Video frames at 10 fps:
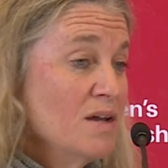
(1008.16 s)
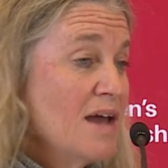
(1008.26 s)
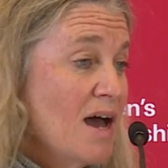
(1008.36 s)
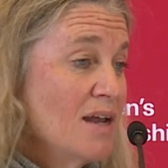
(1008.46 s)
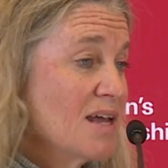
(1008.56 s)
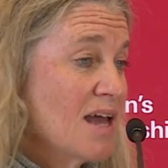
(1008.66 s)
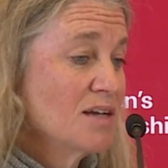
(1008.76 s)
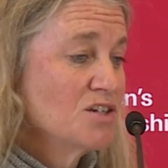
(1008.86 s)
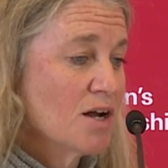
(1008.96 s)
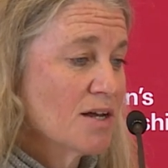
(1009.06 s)
Yeah, and
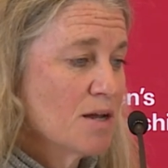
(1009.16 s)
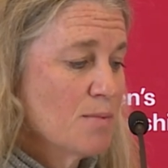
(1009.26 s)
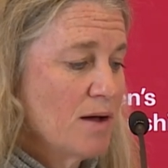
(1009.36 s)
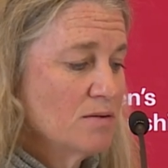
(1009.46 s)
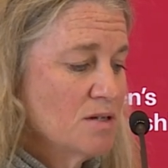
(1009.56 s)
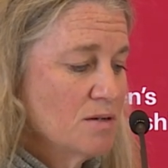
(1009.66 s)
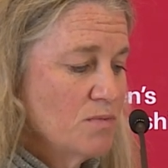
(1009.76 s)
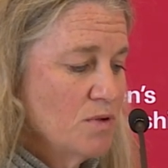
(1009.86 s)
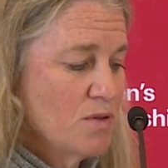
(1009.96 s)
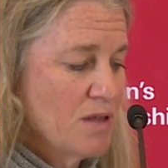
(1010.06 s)
again, talking about the
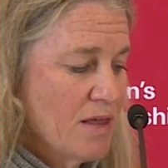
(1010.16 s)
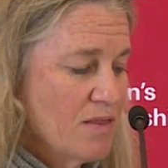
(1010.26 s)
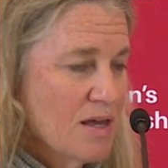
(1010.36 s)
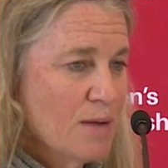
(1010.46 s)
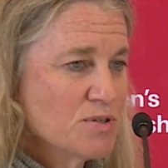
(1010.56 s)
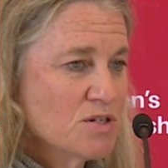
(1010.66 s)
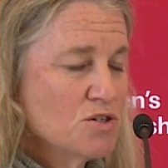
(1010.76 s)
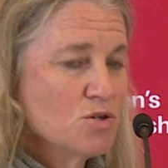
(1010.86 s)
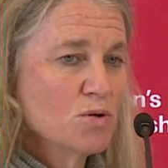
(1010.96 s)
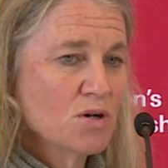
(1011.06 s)
you know the the Epson
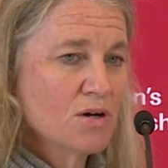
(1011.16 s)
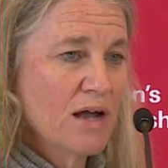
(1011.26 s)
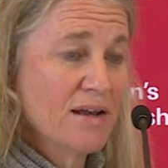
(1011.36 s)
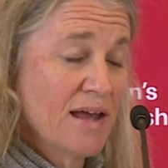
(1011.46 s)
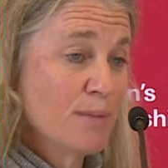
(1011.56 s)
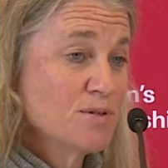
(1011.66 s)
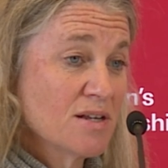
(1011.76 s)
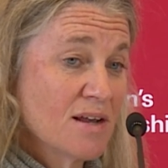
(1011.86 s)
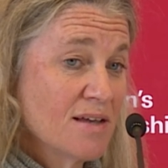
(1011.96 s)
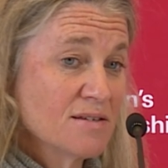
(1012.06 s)
tour and
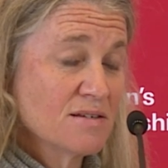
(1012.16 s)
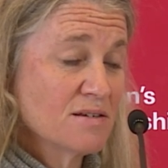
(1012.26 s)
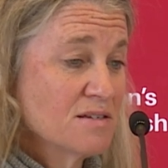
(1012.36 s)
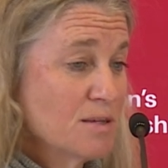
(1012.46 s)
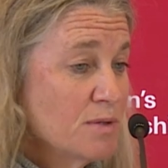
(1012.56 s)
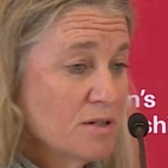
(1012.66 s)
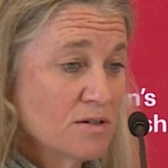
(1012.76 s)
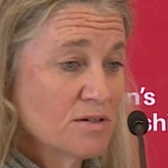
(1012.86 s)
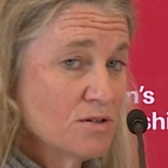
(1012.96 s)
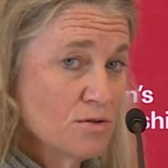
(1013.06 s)
Epson has
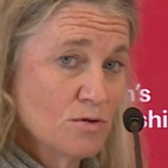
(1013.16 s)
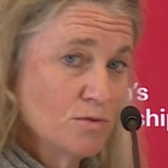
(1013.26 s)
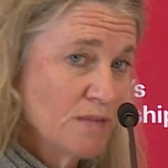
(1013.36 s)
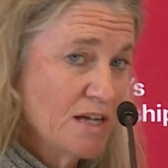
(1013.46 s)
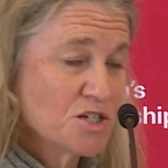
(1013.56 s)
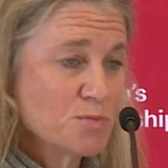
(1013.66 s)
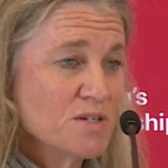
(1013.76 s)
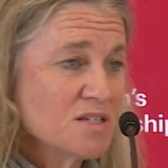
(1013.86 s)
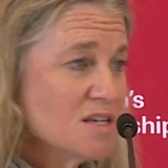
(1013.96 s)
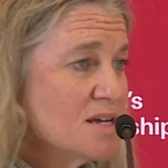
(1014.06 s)
similar to
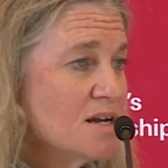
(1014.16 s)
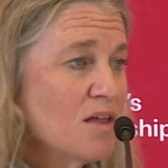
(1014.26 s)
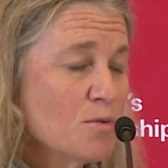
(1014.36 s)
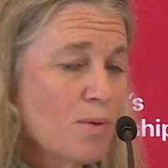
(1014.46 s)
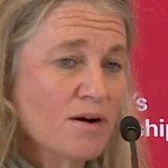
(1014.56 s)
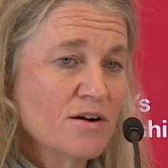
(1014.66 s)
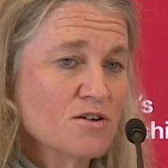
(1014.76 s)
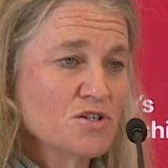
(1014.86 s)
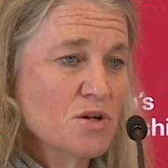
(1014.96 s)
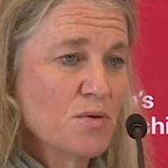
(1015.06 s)
HSBC and other
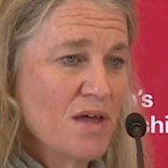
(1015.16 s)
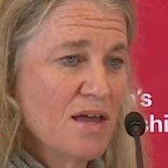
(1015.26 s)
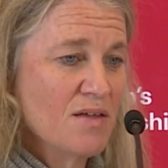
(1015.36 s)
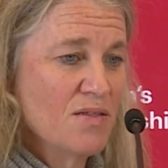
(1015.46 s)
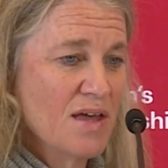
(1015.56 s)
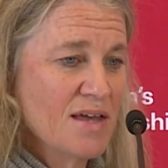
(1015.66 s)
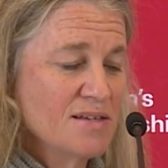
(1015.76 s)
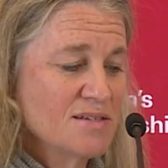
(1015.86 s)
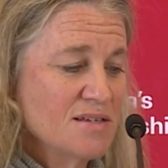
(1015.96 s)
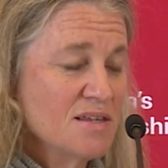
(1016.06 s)
partners. You know they they
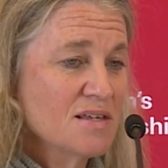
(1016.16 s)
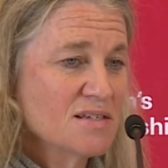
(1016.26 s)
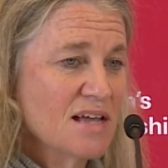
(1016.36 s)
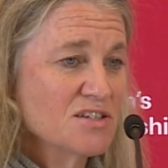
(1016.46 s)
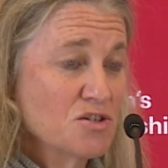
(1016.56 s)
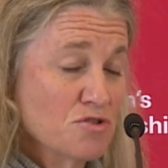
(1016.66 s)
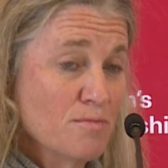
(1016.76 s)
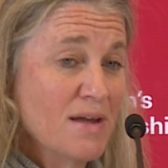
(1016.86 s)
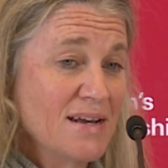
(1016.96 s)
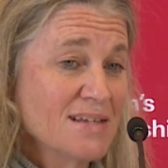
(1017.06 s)
see this as a
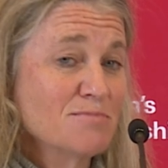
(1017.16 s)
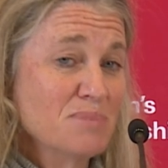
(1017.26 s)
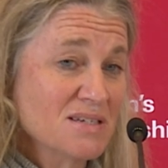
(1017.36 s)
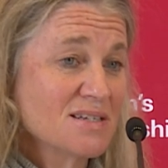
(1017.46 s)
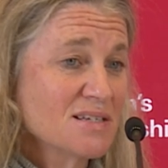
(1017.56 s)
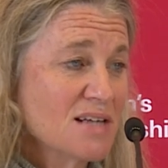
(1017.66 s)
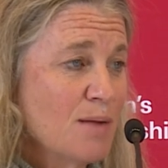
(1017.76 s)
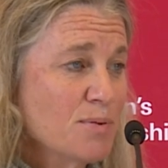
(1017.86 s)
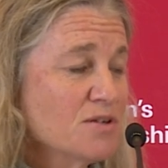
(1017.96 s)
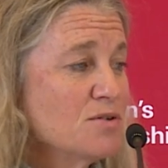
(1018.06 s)
tremendous business
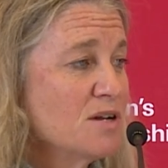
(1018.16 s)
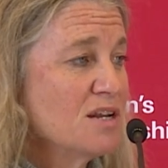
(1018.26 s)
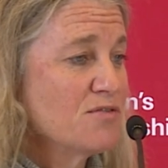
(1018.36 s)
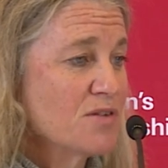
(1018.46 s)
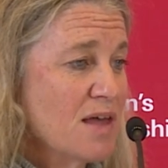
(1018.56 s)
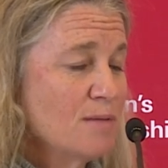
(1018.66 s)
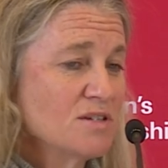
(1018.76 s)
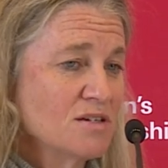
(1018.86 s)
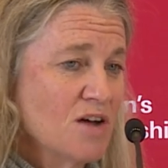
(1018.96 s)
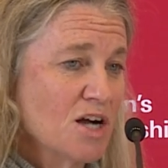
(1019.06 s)
opportunity for them
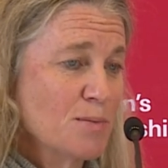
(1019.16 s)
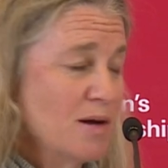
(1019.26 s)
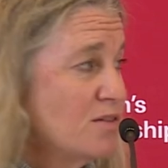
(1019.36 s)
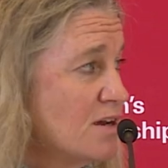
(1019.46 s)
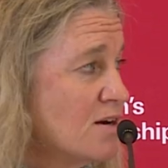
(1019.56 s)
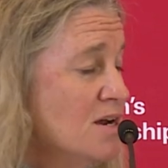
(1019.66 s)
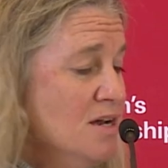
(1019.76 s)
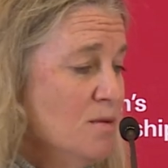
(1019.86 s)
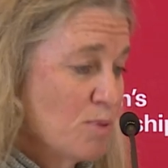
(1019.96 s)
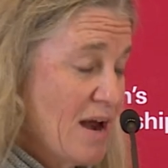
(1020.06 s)
to talk about their
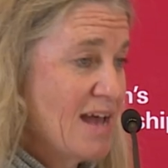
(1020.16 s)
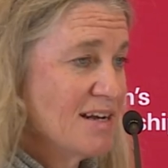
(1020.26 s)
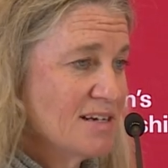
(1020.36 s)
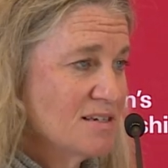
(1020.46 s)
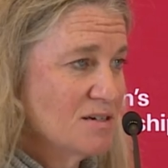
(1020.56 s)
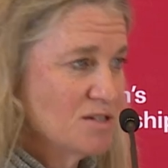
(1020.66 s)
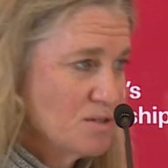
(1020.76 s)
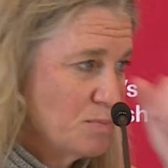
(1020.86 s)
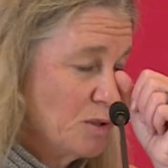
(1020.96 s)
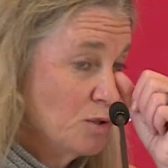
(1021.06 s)
brand and to
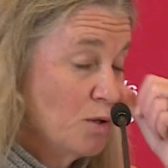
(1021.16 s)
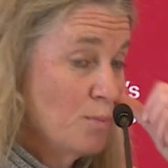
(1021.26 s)
to build a